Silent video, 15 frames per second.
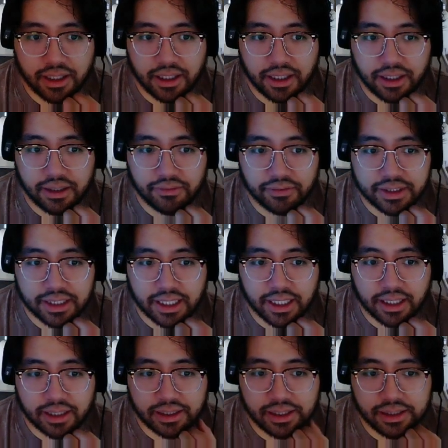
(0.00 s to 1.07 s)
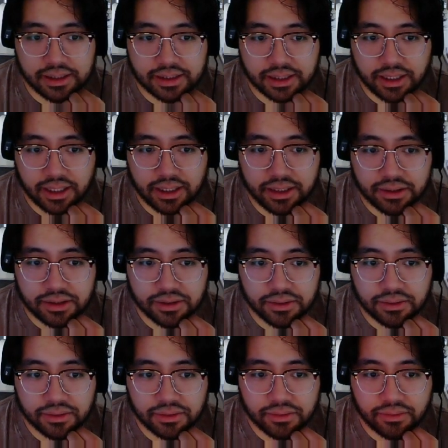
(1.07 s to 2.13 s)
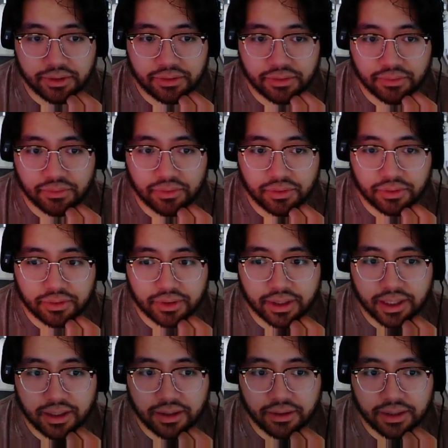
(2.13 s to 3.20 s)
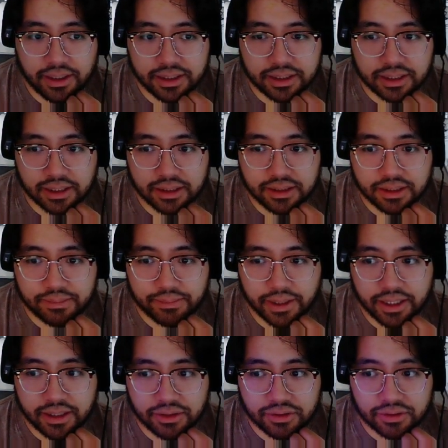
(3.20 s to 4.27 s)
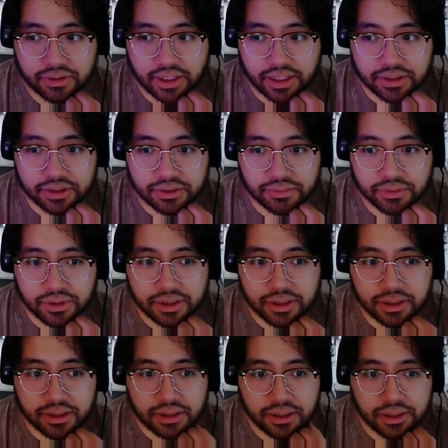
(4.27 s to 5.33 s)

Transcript: End of attack, he's going to gain 2 with the War Growl, and he's going to unsuspend and trash 1.